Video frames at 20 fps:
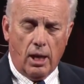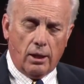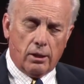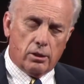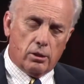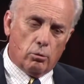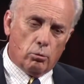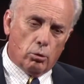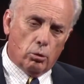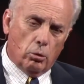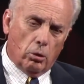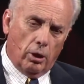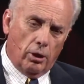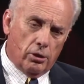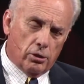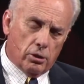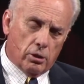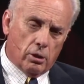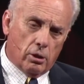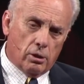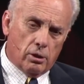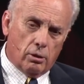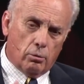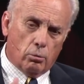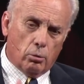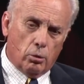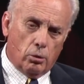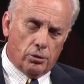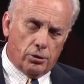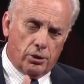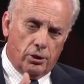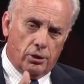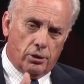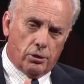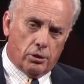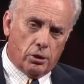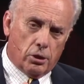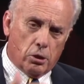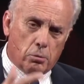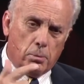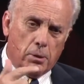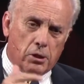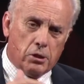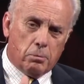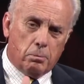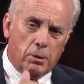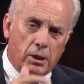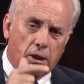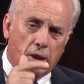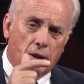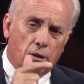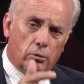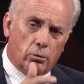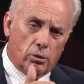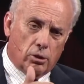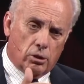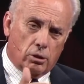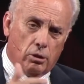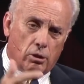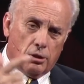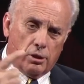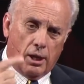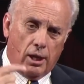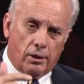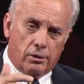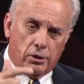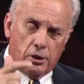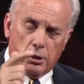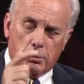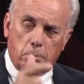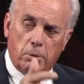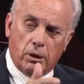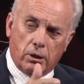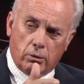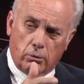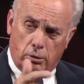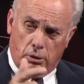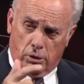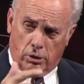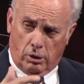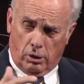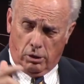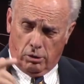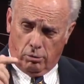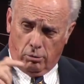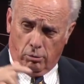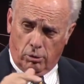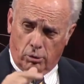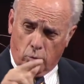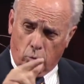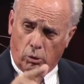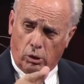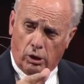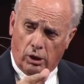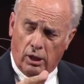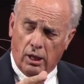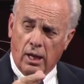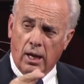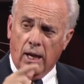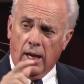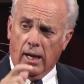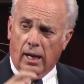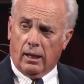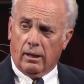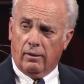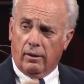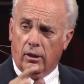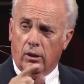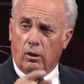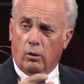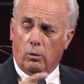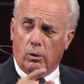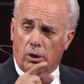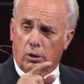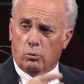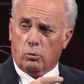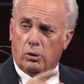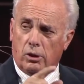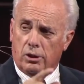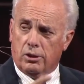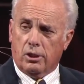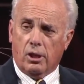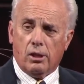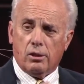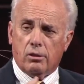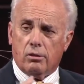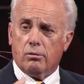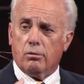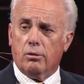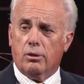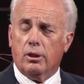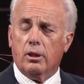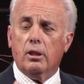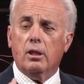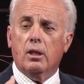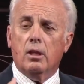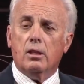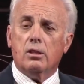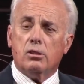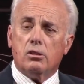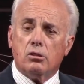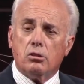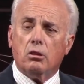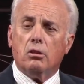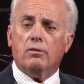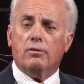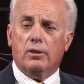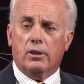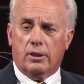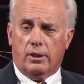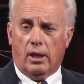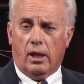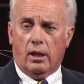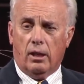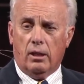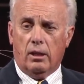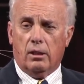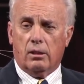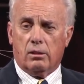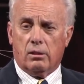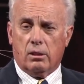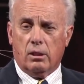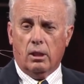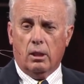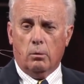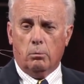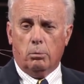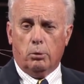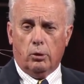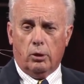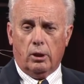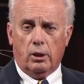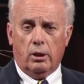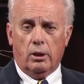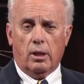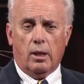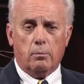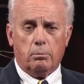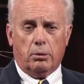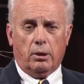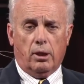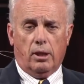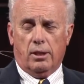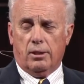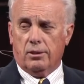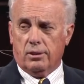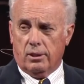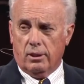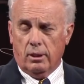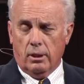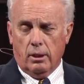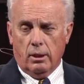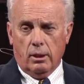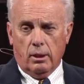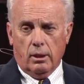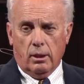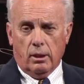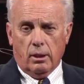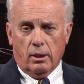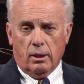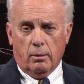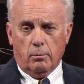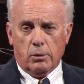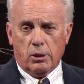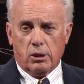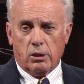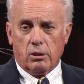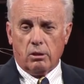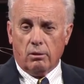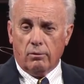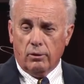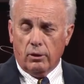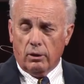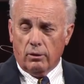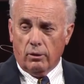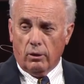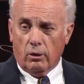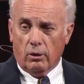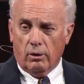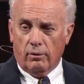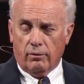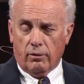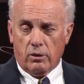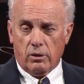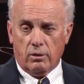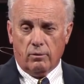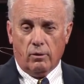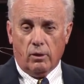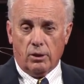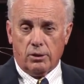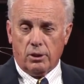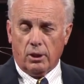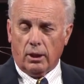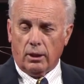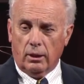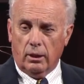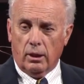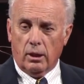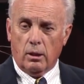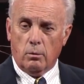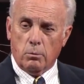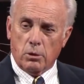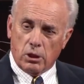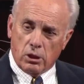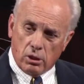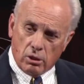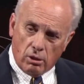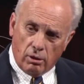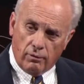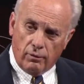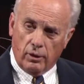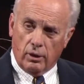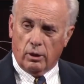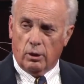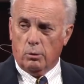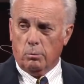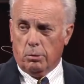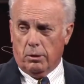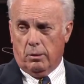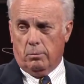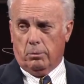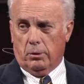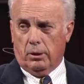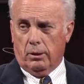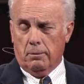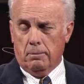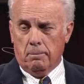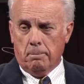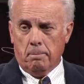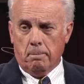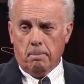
How does he rule in his church? He rules in his church by speaking to his church. How does he speak to his church? Through his word. How do they know what his word says? Through the servant that he has put in that place. I am a servant of the Lord, first of all. Secondly, I am a servant of the people.